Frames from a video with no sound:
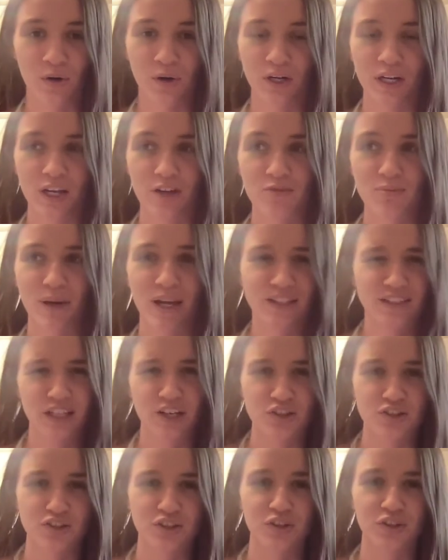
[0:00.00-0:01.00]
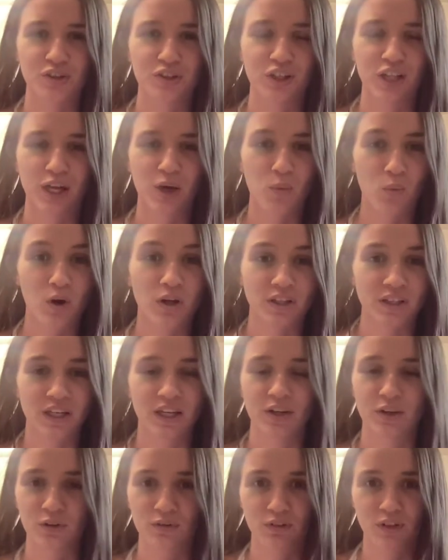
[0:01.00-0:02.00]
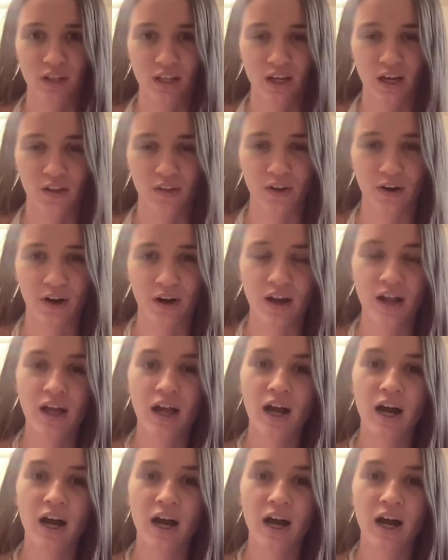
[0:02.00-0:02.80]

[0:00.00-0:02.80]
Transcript: or give my attention to one kid over the other.